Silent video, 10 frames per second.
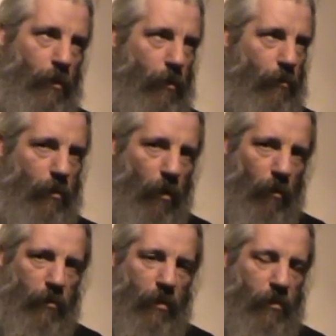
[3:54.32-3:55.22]
you
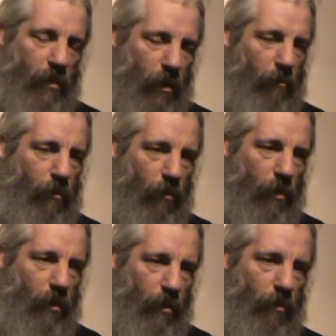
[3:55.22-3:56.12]
can't taste the alcohol
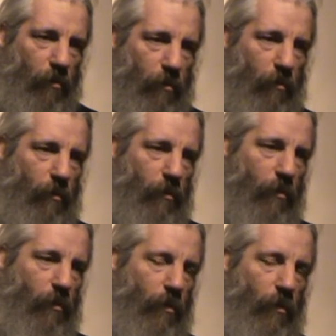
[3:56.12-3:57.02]
like you could
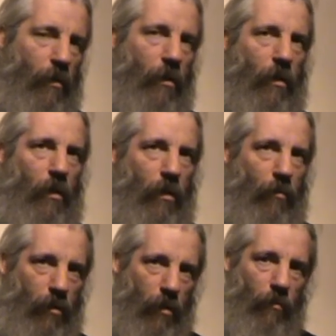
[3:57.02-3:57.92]

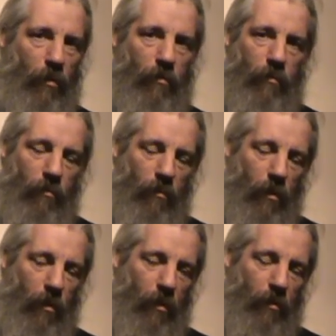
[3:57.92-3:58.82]
with the other one,
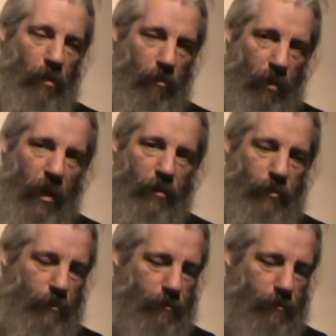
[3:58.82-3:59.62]
the other batch.